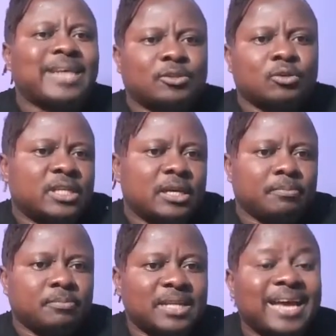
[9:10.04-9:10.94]
out on them.
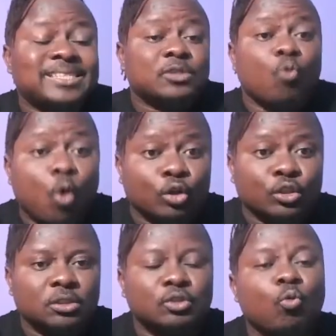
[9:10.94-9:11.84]
That's the word.
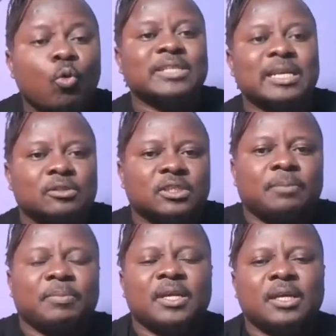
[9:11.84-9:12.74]
You worked out on them.
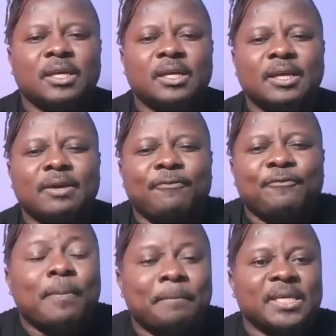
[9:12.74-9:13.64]

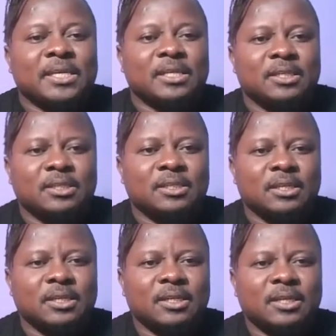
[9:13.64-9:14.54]
For me,
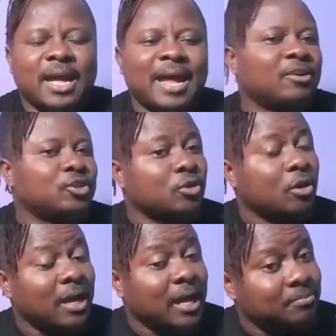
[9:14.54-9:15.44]
I'm not
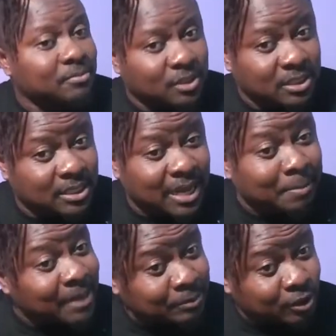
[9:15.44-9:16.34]
sure. See,
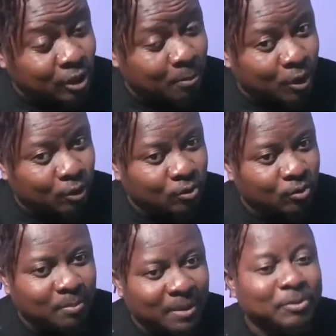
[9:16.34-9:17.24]
I'm stubborn.
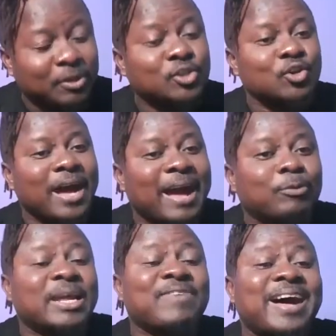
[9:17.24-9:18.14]
I'm not sure I
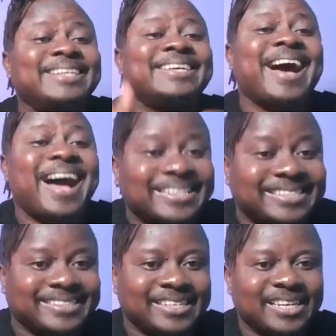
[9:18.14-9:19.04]
would have had the heart
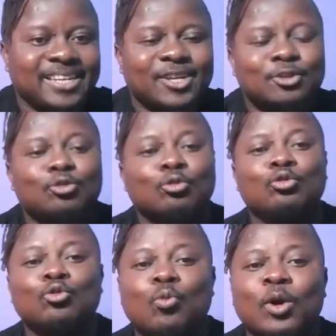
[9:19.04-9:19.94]
to
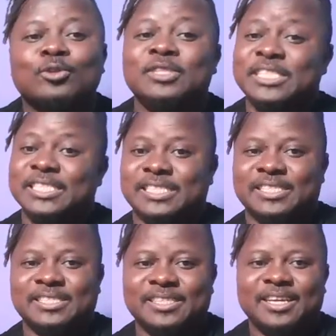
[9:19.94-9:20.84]
do what you did,
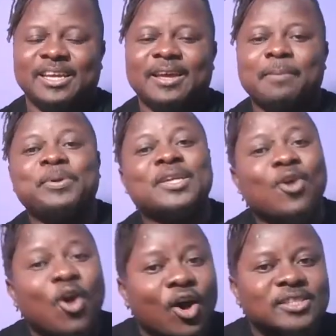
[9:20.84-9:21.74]

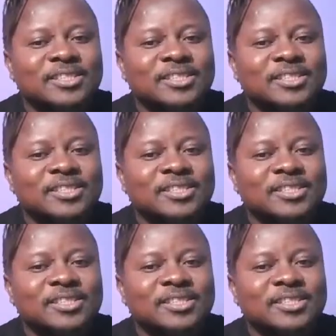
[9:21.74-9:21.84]
because